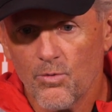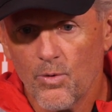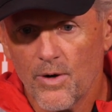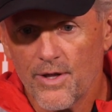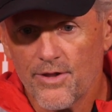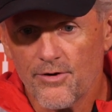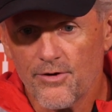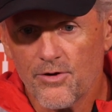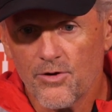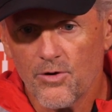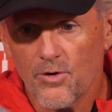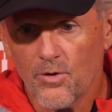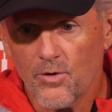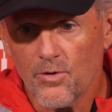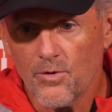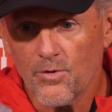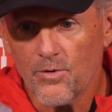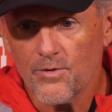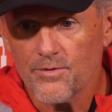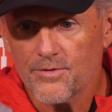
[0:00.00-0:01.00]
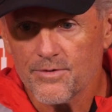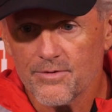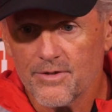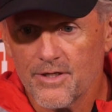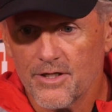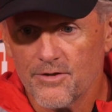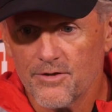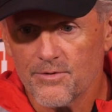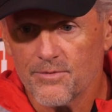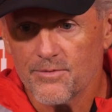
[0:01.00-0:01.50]
whether Cole,
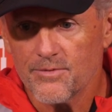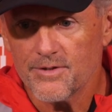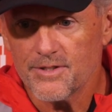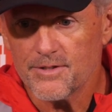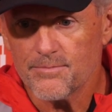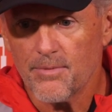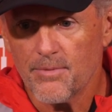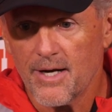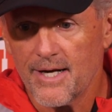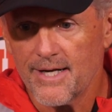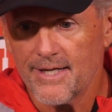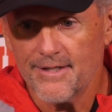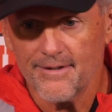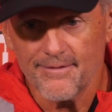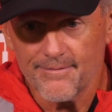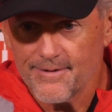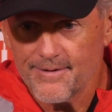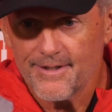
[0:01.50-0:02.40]
you know, his body